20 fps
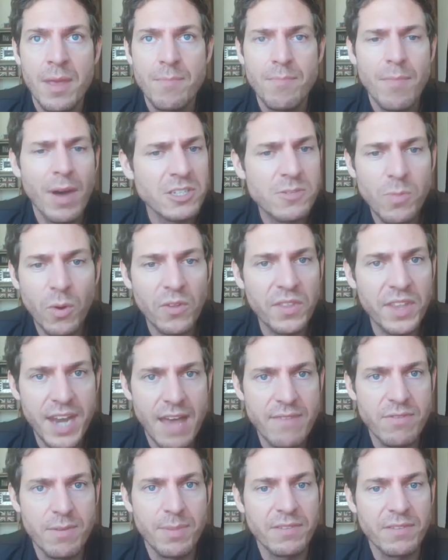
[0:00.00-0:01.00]
much more than
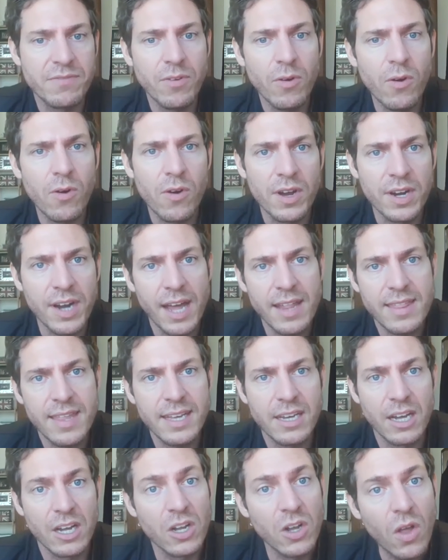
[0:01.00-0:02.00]
ever before. And I
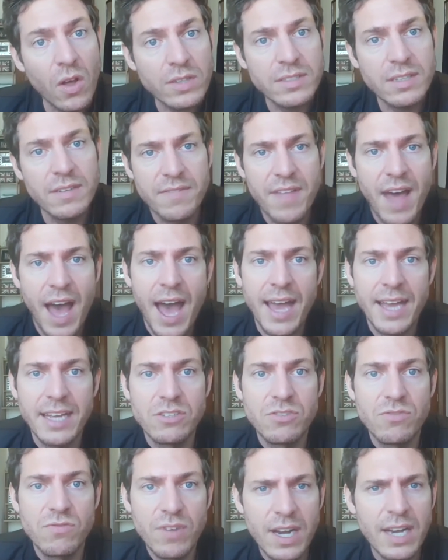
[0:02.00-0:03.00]
think a lot of that
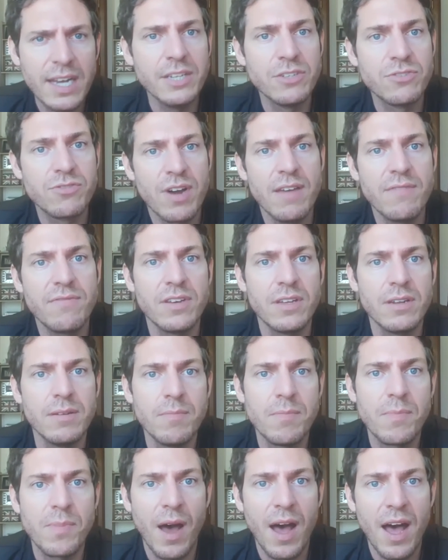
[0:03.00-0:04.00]
is really
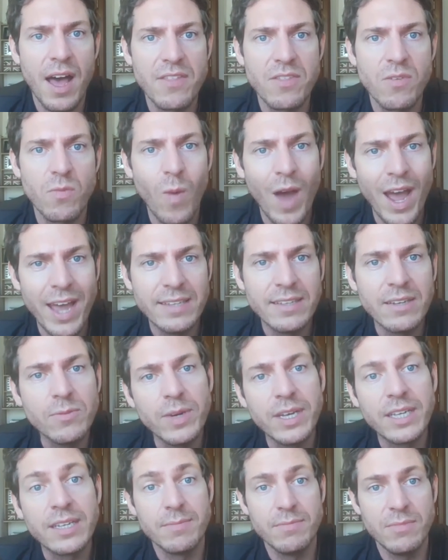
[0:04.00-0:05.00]
driven by the way that
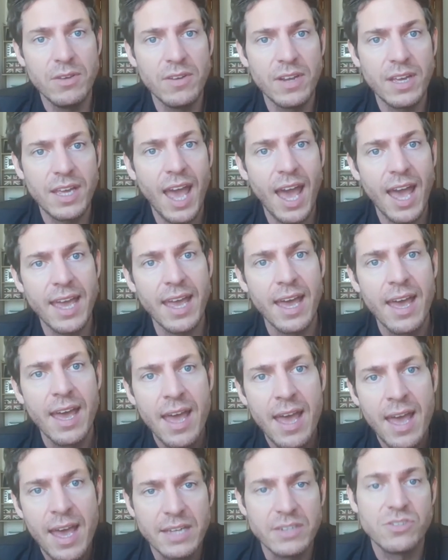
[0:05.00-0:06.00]
we communicate
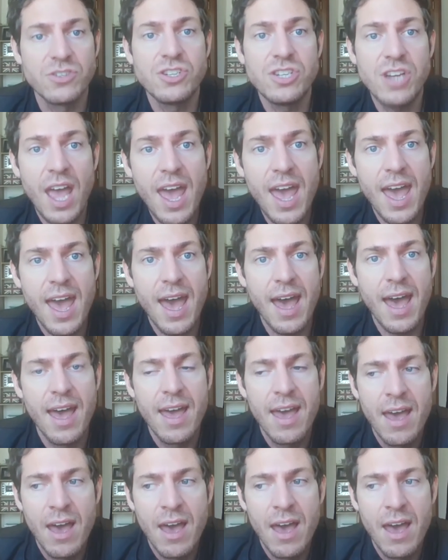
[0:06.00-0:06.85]
and share